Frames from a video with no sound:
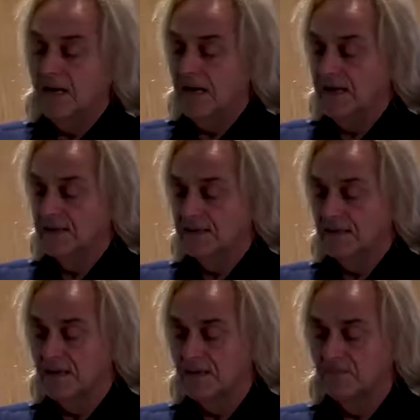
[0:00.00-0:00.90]
And
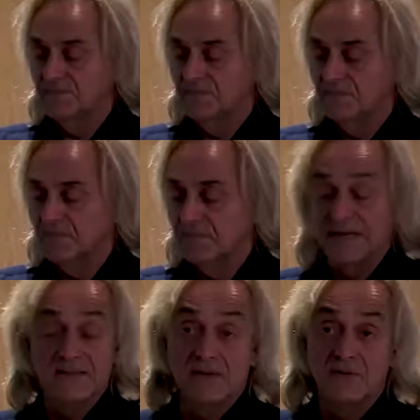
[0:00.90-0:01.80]

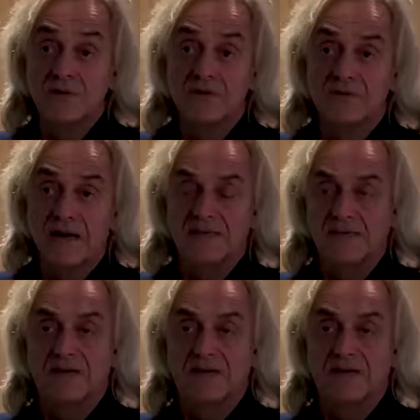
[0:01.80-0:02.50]
I didn't know who write to,